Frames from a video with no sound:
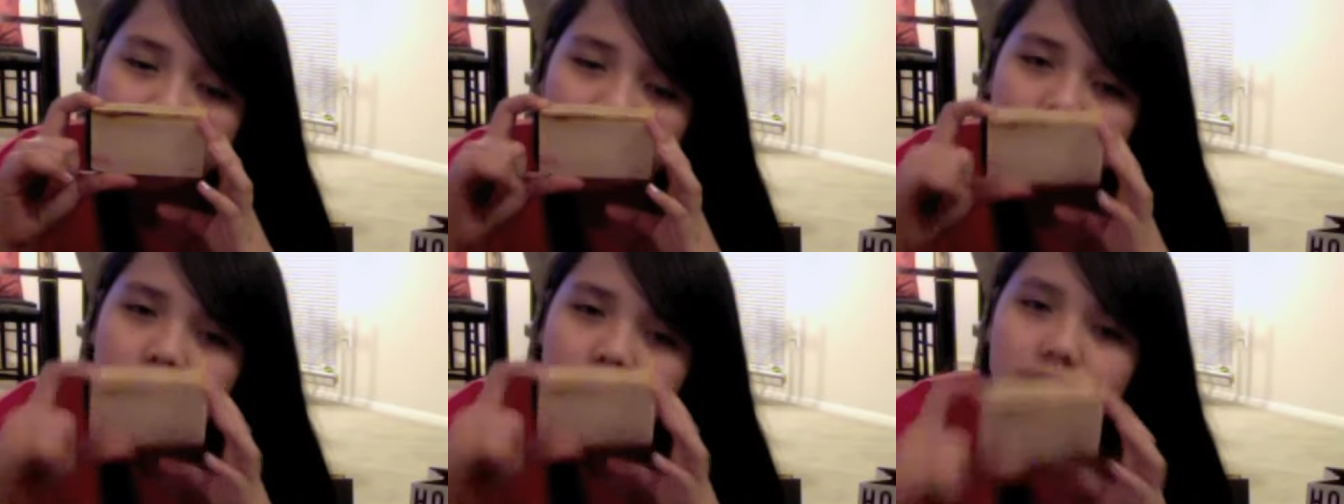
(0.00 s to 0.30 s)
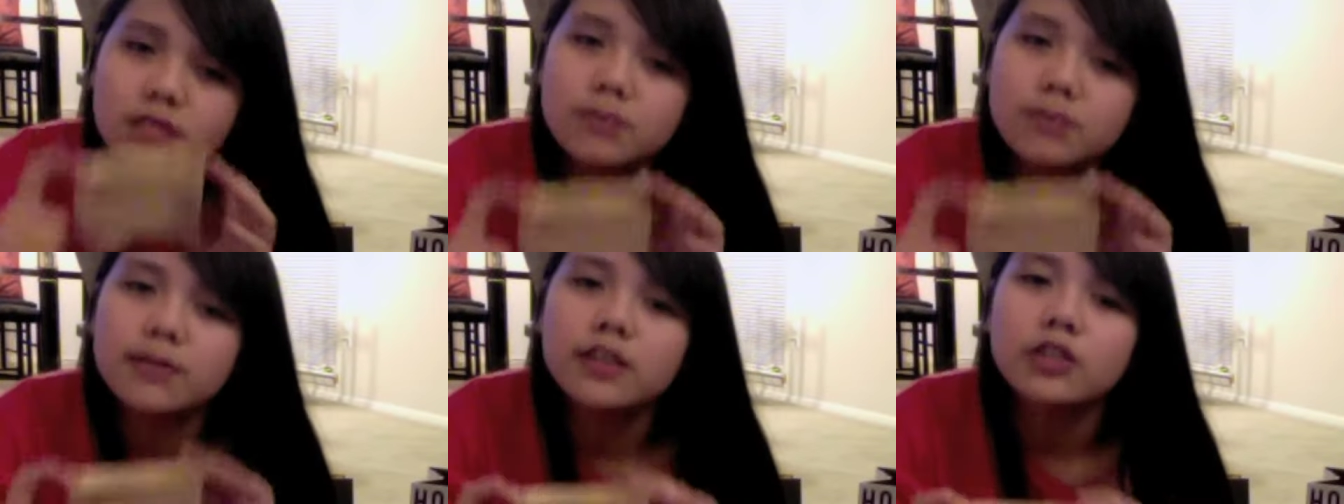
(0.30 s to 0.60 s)

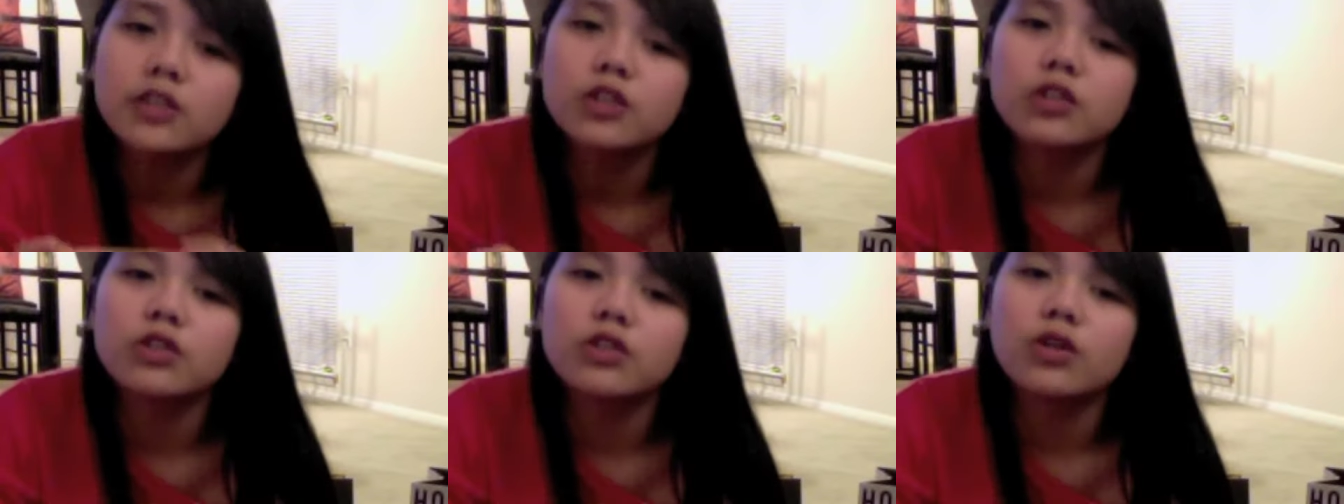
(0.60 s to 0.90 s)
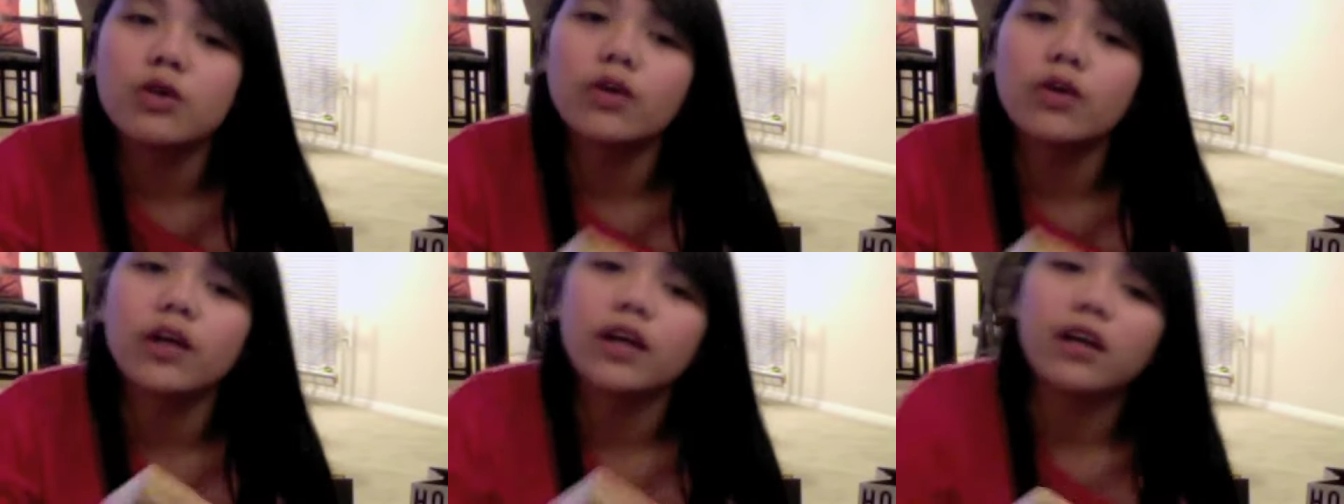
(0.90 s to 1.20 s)
It smells
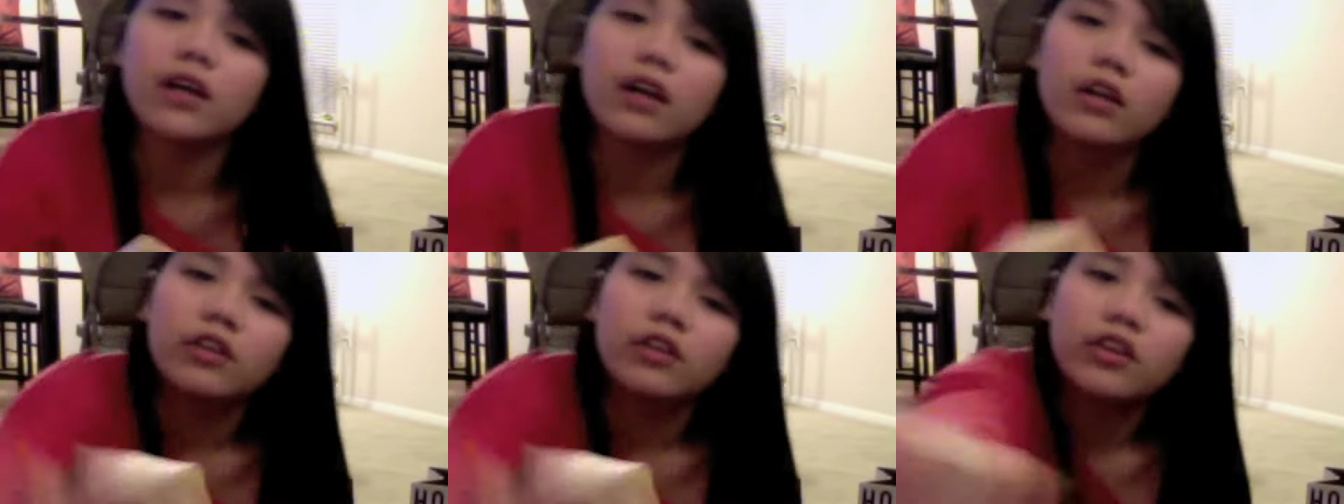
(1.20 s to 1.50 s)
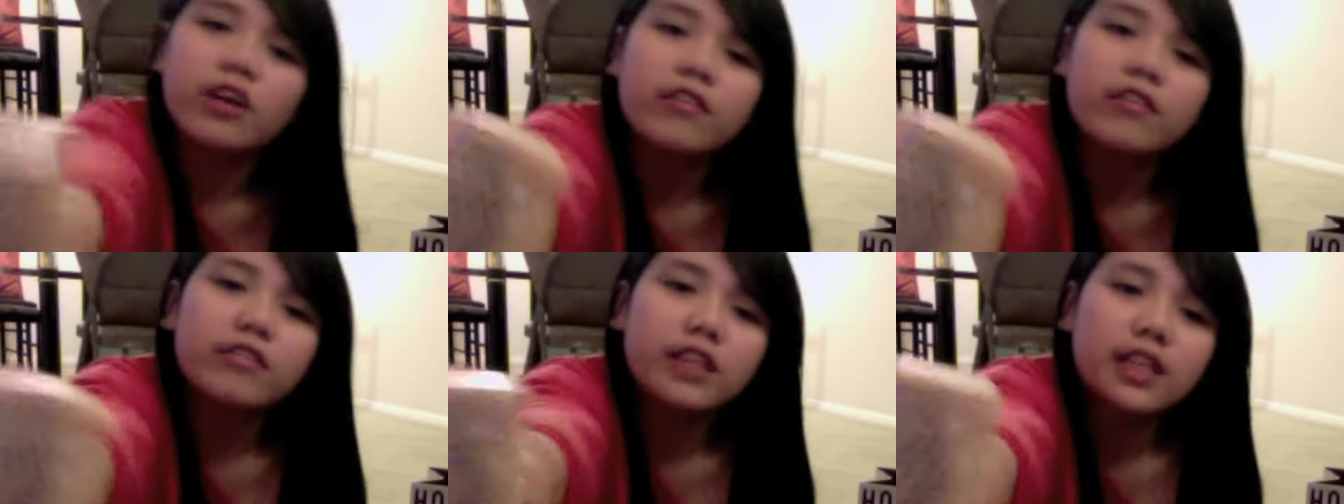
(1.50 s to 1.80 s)
so good. I
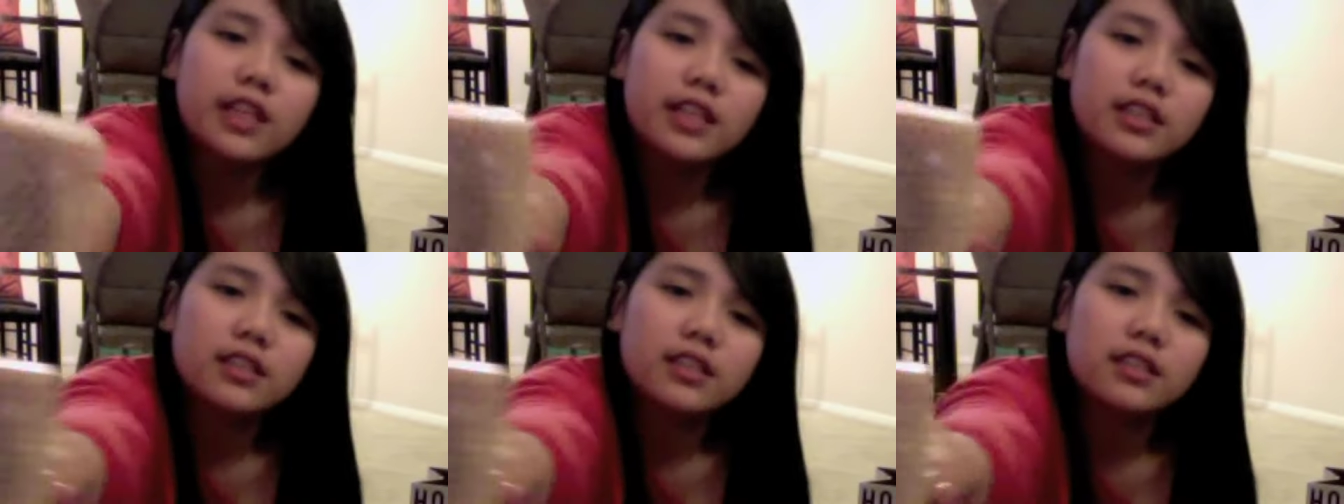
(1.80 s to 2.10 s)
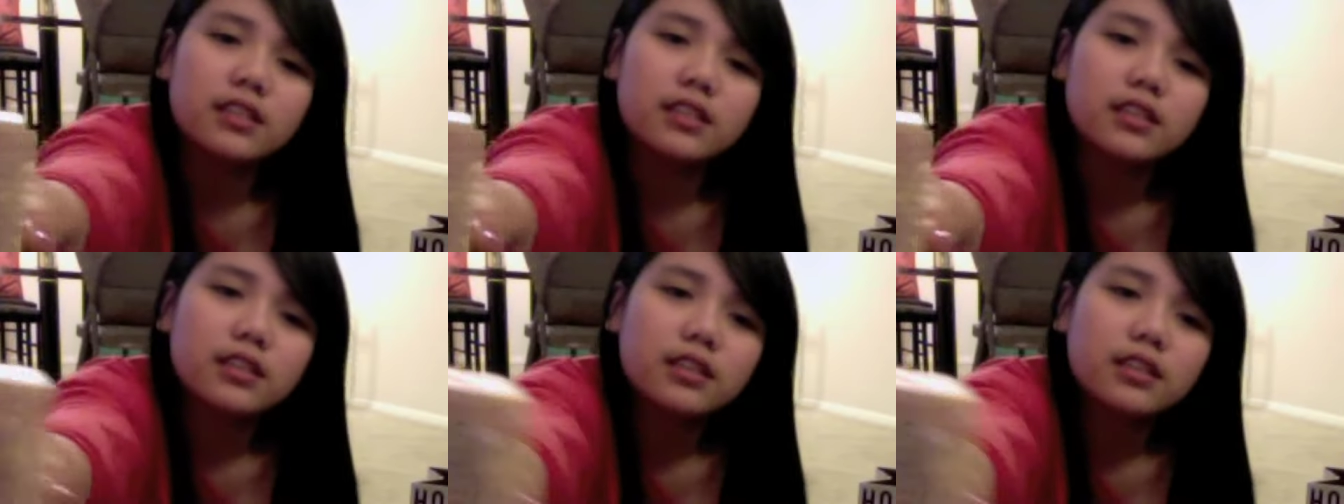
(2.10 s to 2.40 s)
love
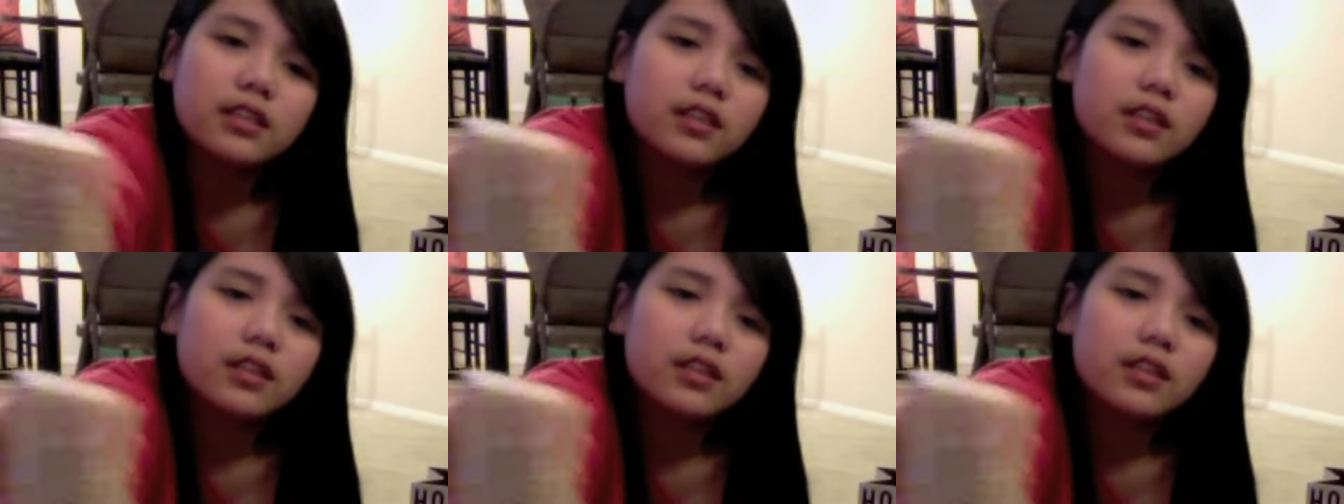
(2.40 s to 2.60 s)
this.